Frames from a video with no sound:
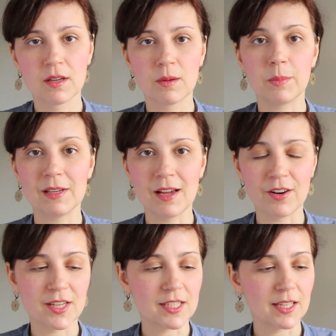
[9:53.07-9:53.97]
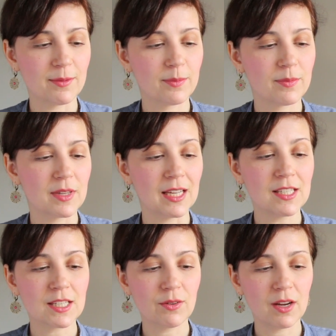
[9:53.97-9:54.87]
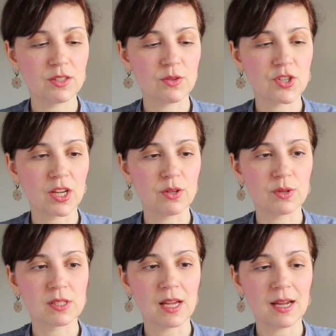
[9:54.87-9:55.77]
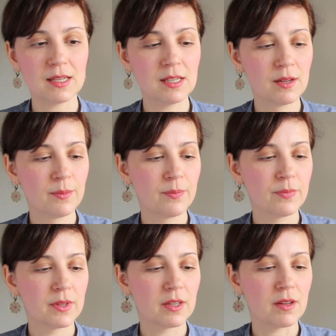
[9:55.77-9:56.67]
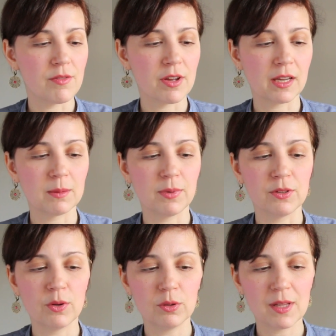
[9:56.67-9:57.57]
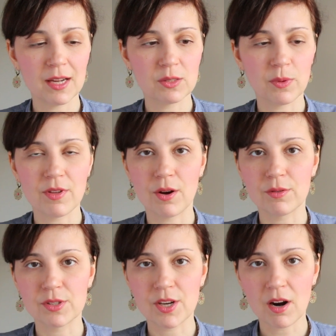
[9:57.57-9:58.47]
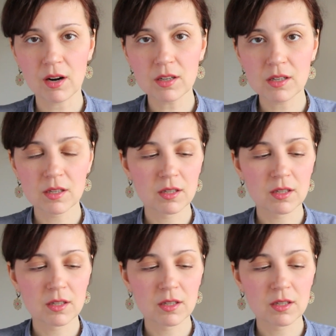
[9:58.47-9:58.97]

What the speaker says: Polarity. Integrate your shadow side. There can be no light without dark.